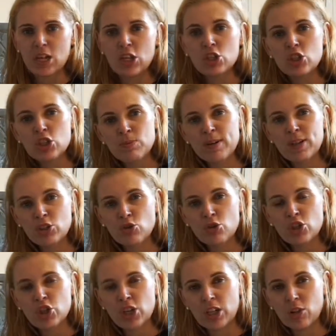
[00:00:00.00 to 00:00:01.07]
Just make sure you
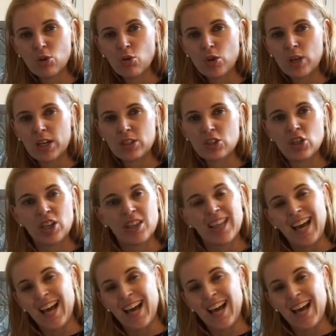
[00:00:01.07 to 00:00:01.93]
check the cookies. Check the